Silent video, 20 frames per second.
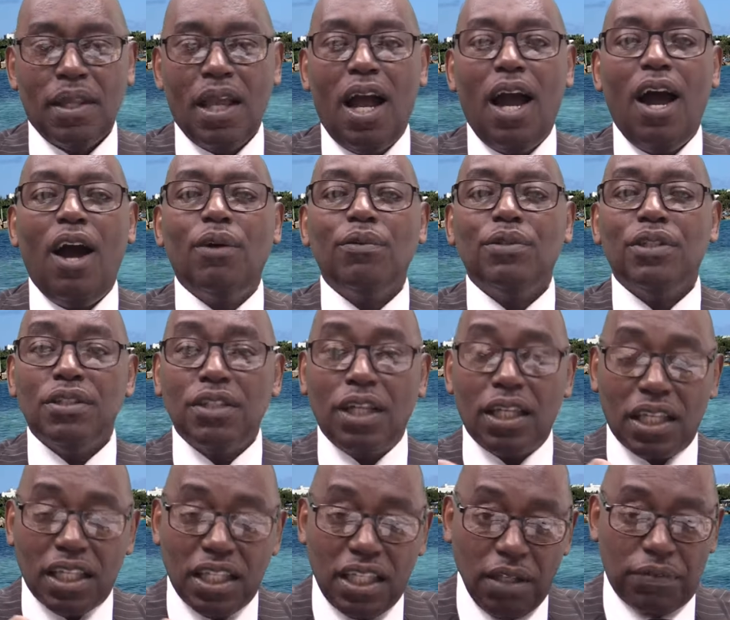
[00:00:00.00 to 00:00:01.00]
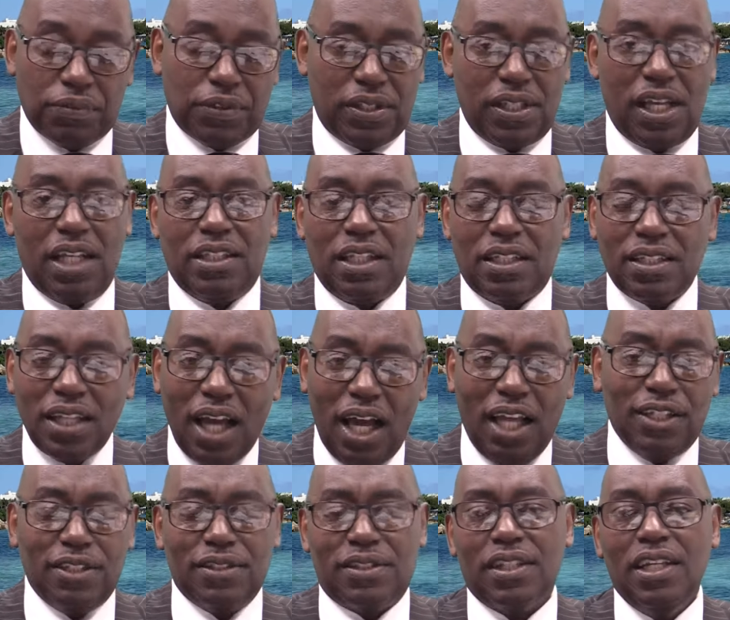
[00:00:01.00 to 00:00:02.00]
how the gifts and the
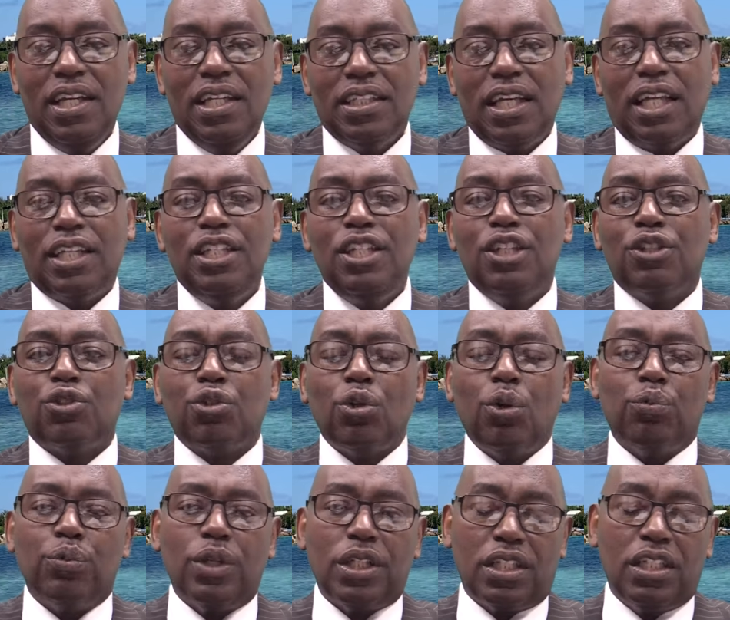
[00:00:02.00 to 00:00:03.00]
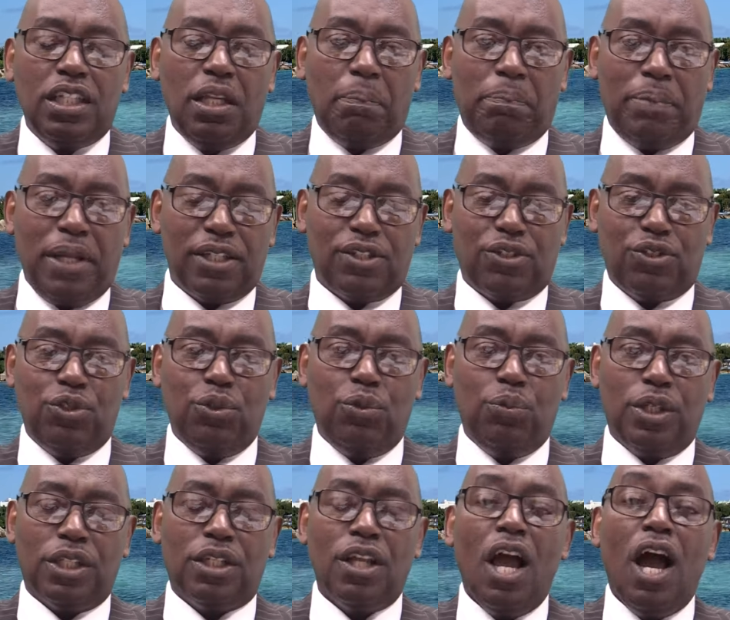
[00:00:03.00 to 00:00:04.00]
talents that he so richly blessed you
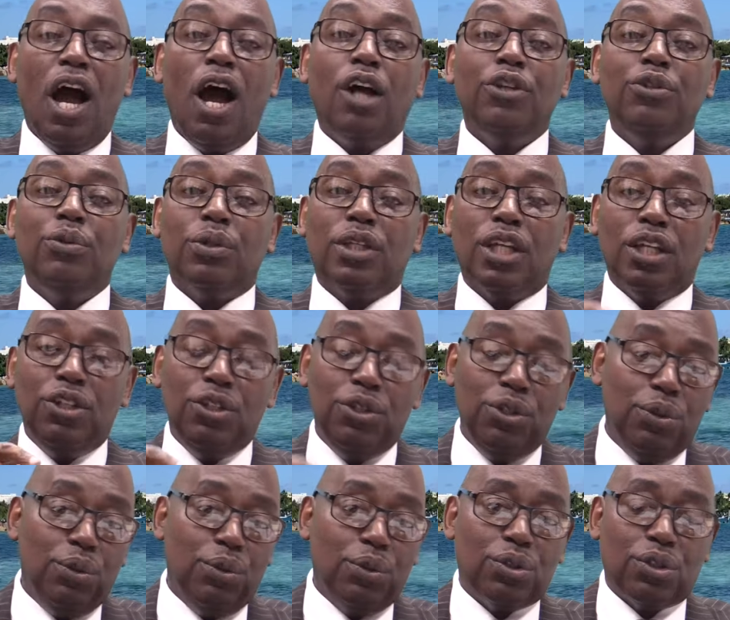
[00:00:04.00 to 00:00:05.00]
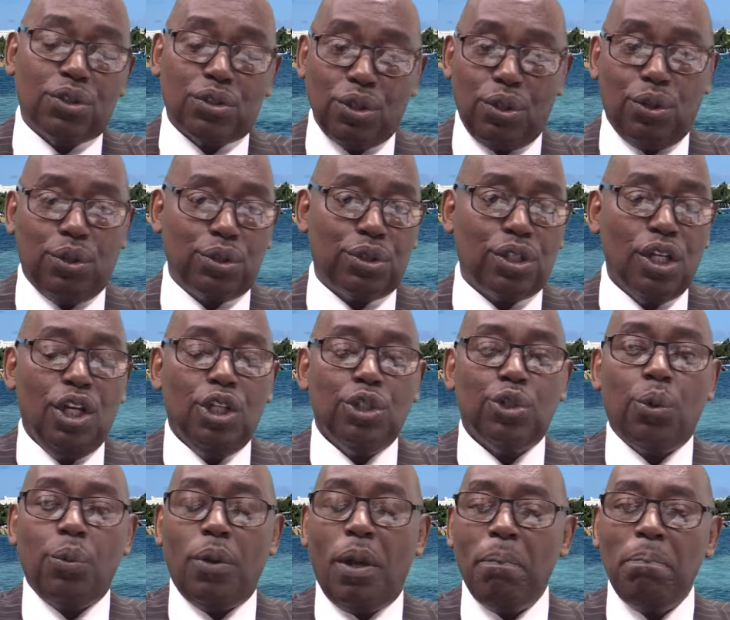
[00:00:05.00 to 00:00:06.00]
with, how you can use those
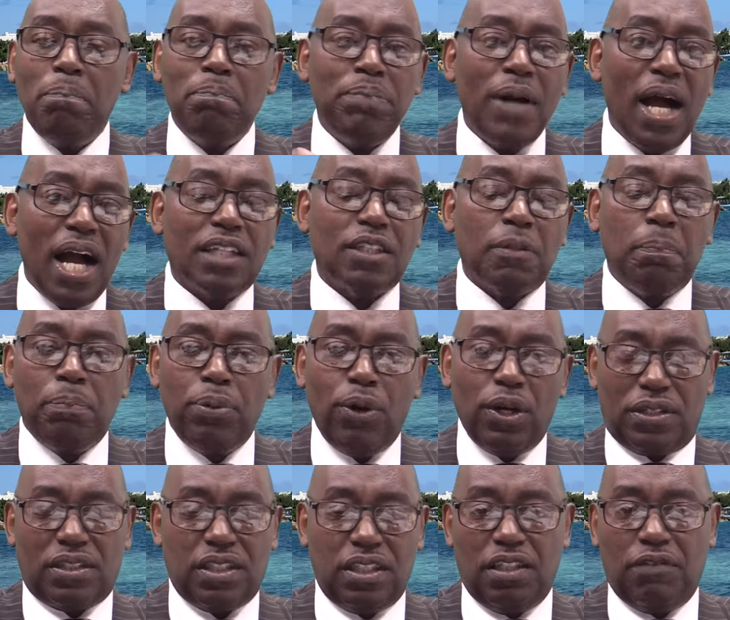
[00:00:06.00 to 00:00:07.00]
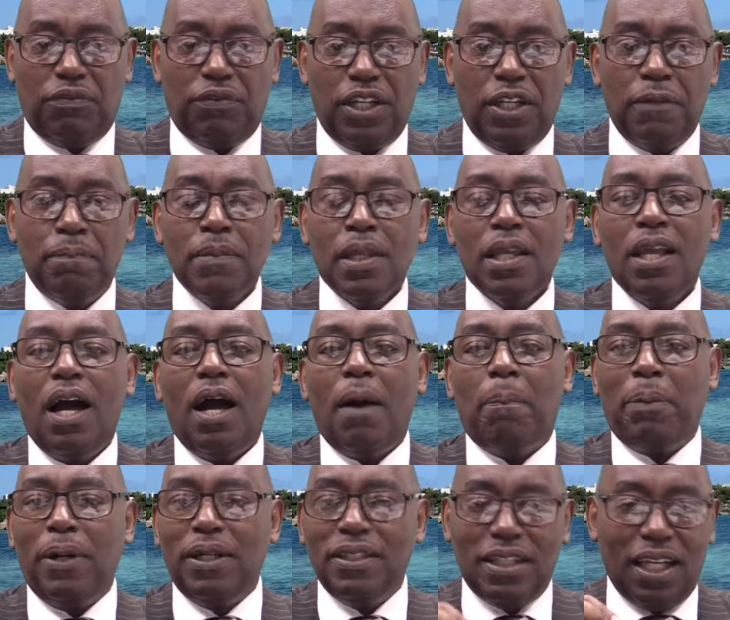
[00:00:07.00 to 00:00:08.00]
to impact positively
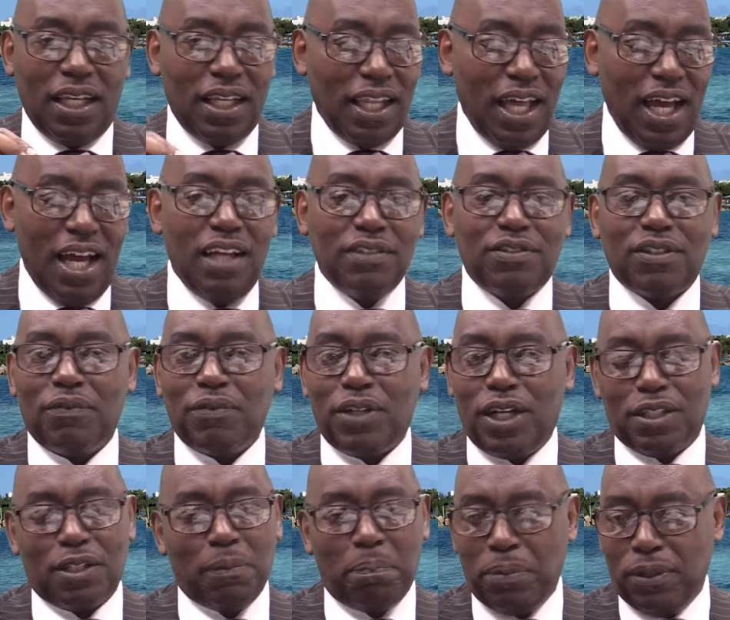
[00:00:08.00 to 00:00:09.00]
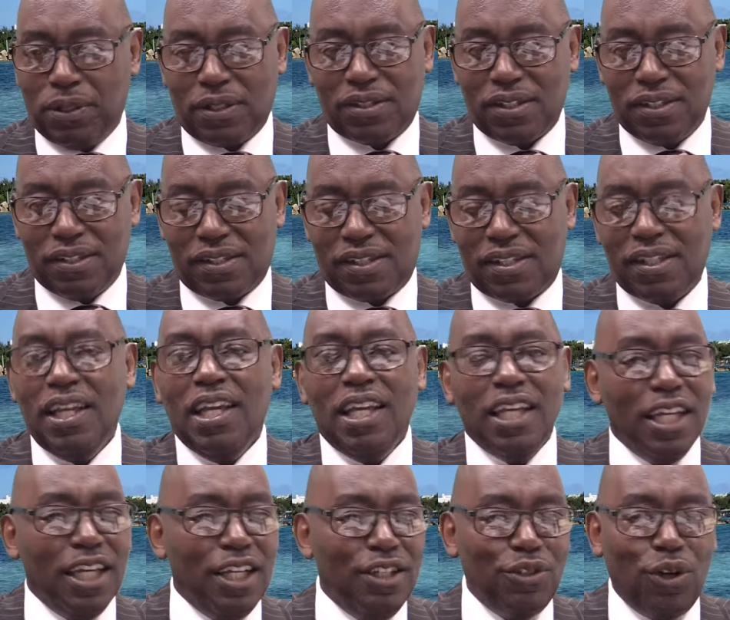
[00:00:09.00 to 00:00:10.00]
upon the lives of other persons
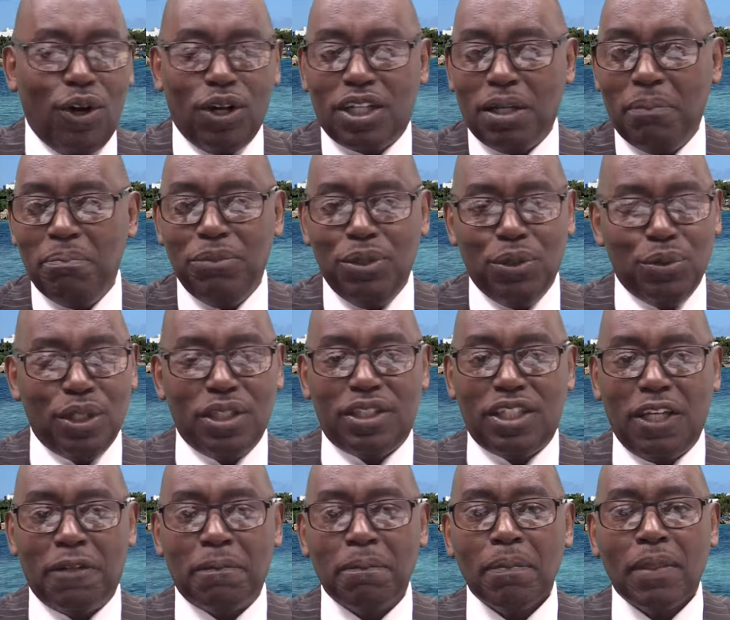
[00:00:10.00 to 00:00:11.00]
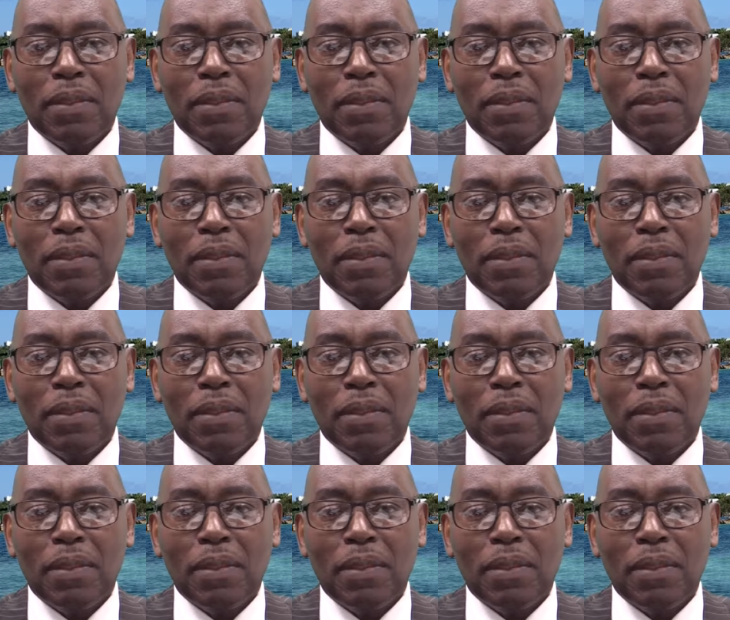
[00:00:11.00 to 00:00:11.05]
in your community,